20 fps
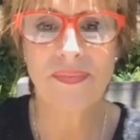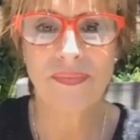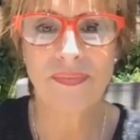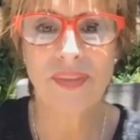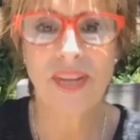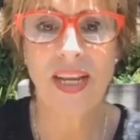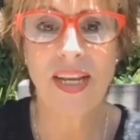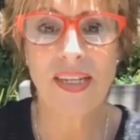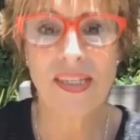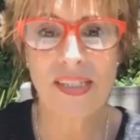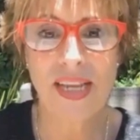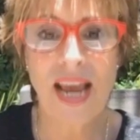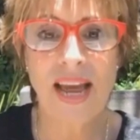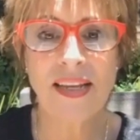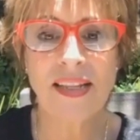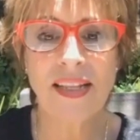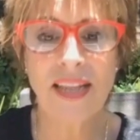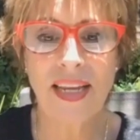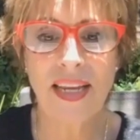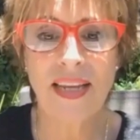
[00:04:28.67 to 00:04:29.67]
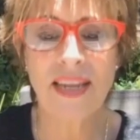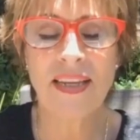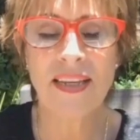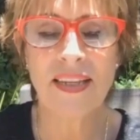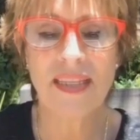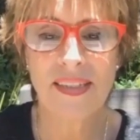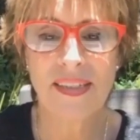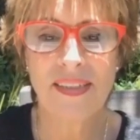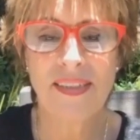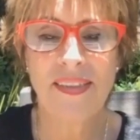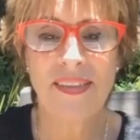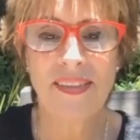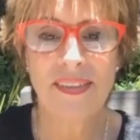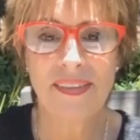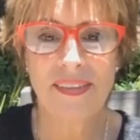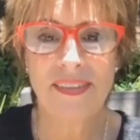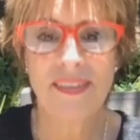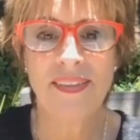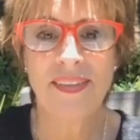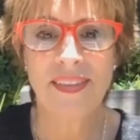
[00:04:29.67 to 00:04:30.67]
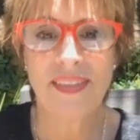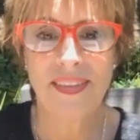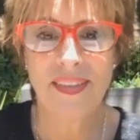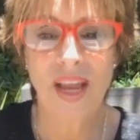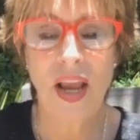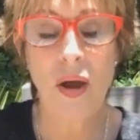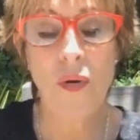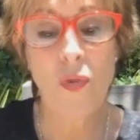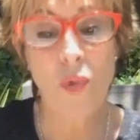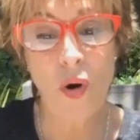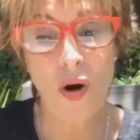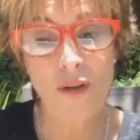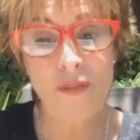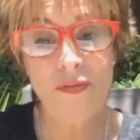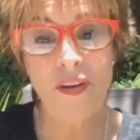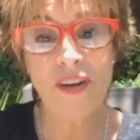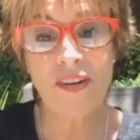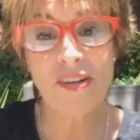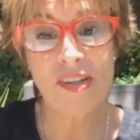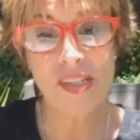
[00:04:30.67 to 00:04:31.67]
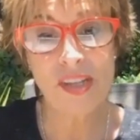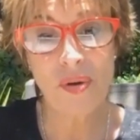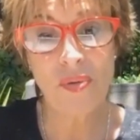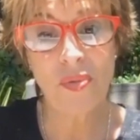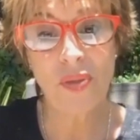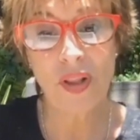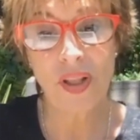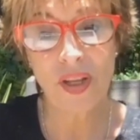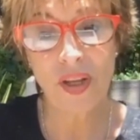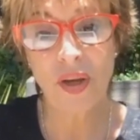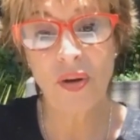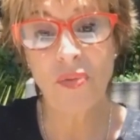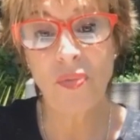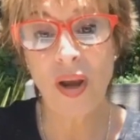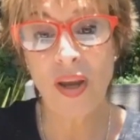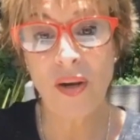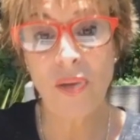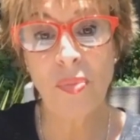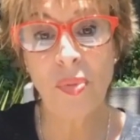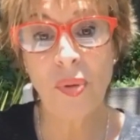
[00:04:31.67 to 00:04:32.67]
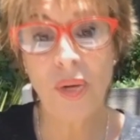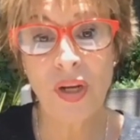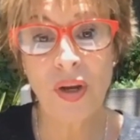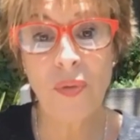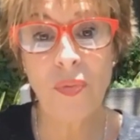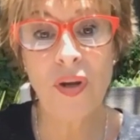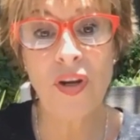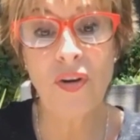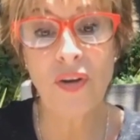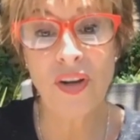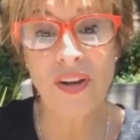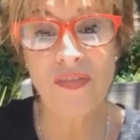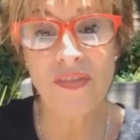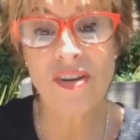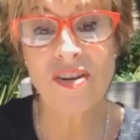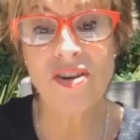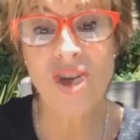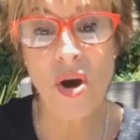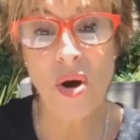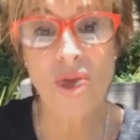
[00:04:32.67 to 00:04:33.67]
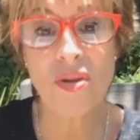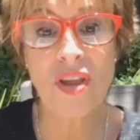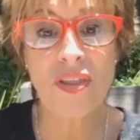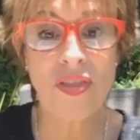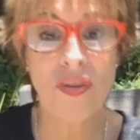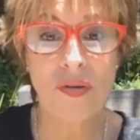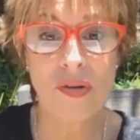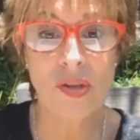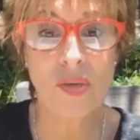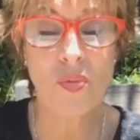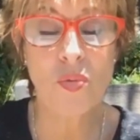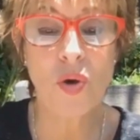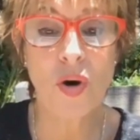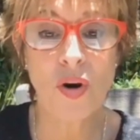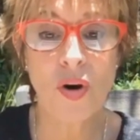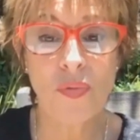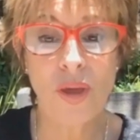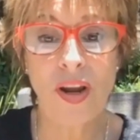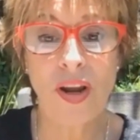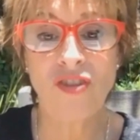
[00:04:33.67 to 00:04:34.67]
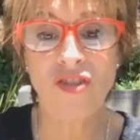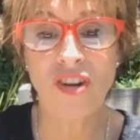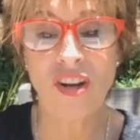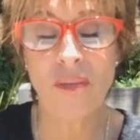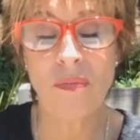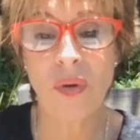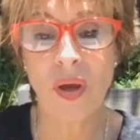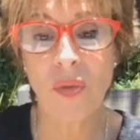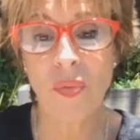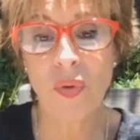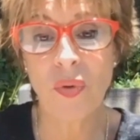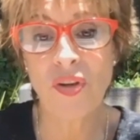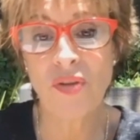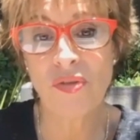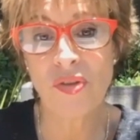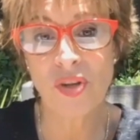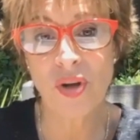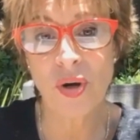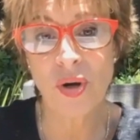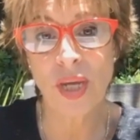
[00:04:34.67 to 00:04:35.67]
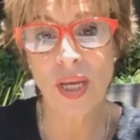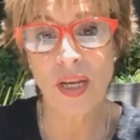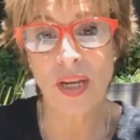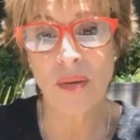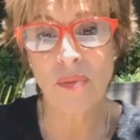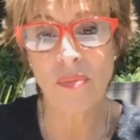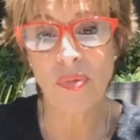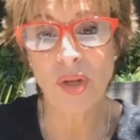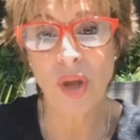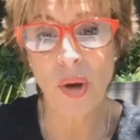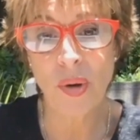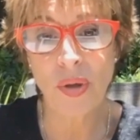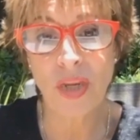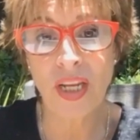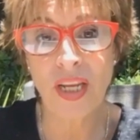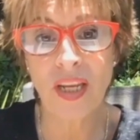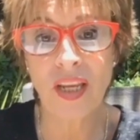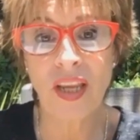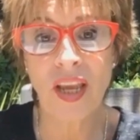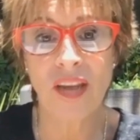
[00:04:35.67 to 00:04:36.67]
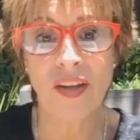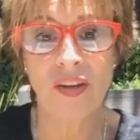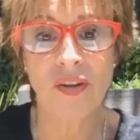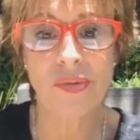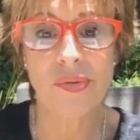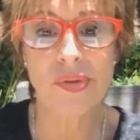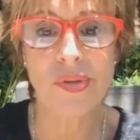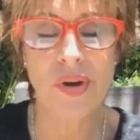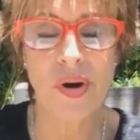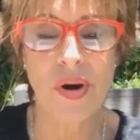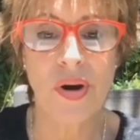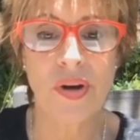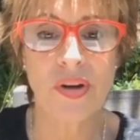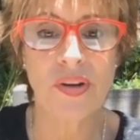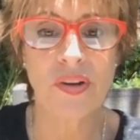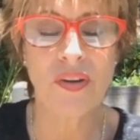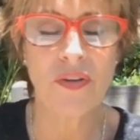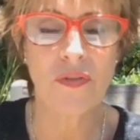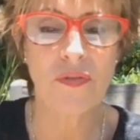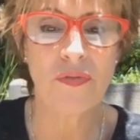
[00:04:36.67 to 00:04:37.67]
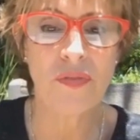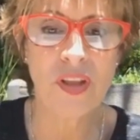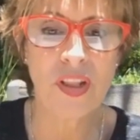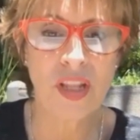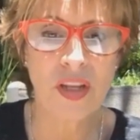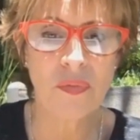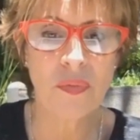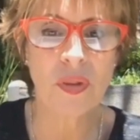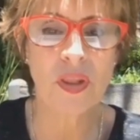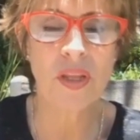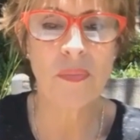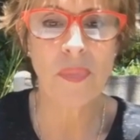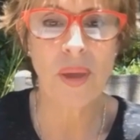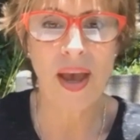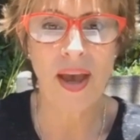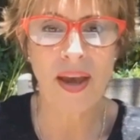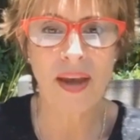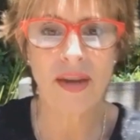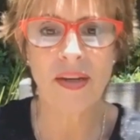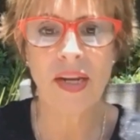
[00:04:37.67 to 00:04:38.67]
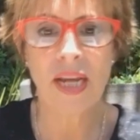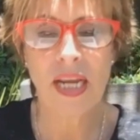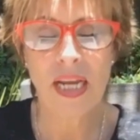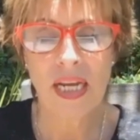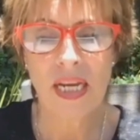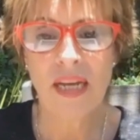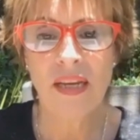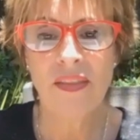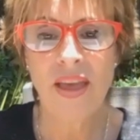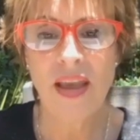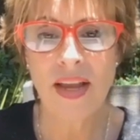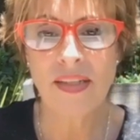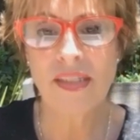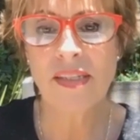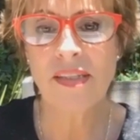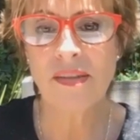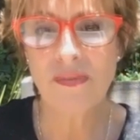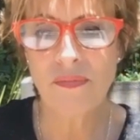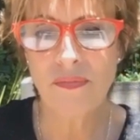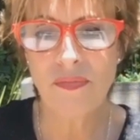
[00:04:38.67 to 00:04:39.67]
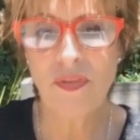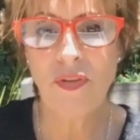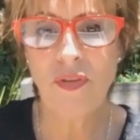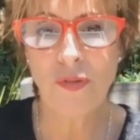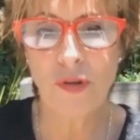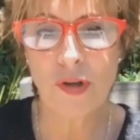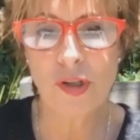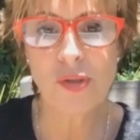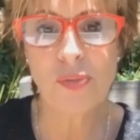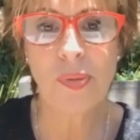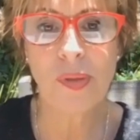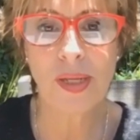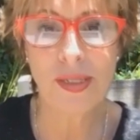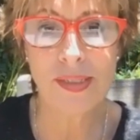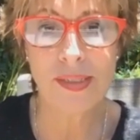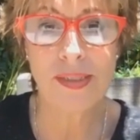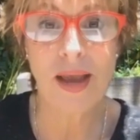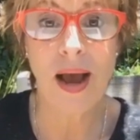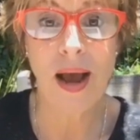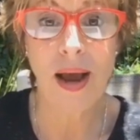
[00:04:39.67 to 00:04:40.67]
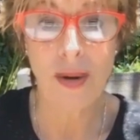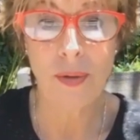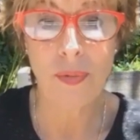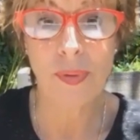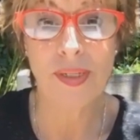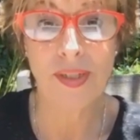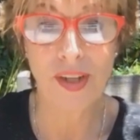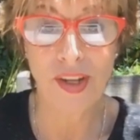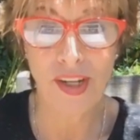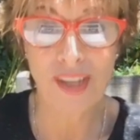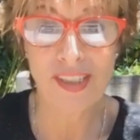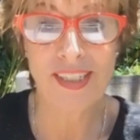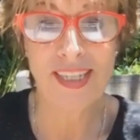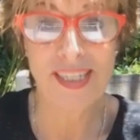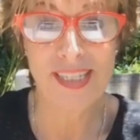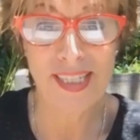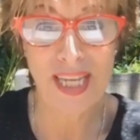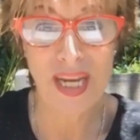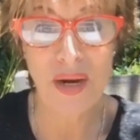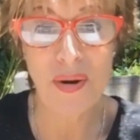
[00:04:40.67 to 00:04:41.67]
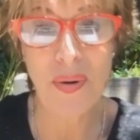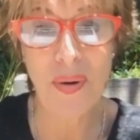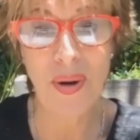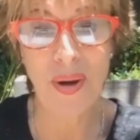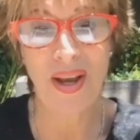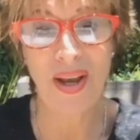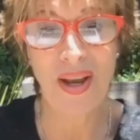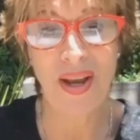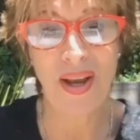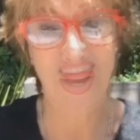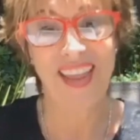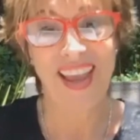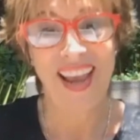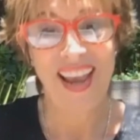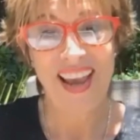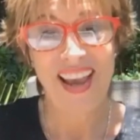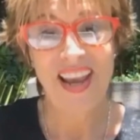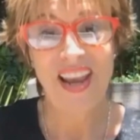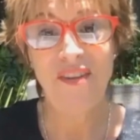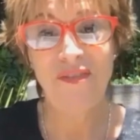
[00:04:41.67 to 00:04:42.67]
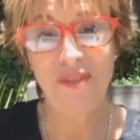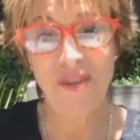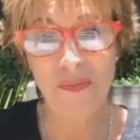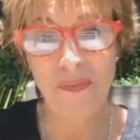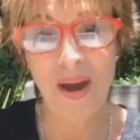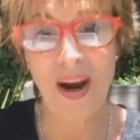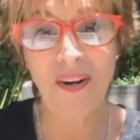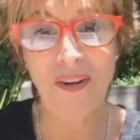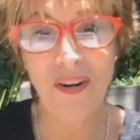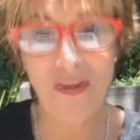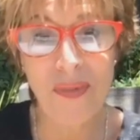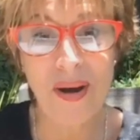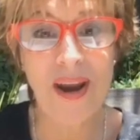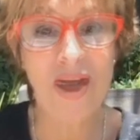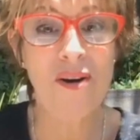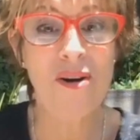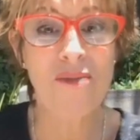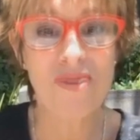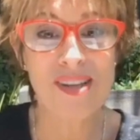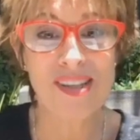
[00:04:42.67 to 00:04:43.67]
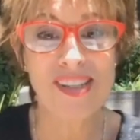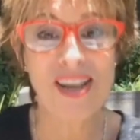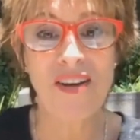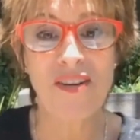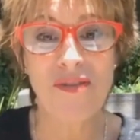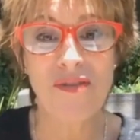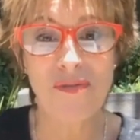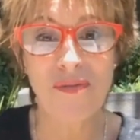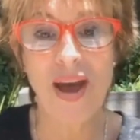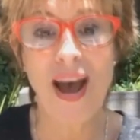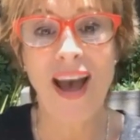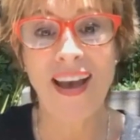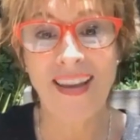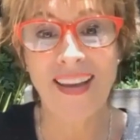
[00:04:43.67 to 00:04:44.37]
Exactly. And warfare is a really good way to put it. We don't even know that there is a war raging, but when you start getting bloating and you start, you know, feeling really bad, that's the first place I would look to see if, if your microbiome is out of whack.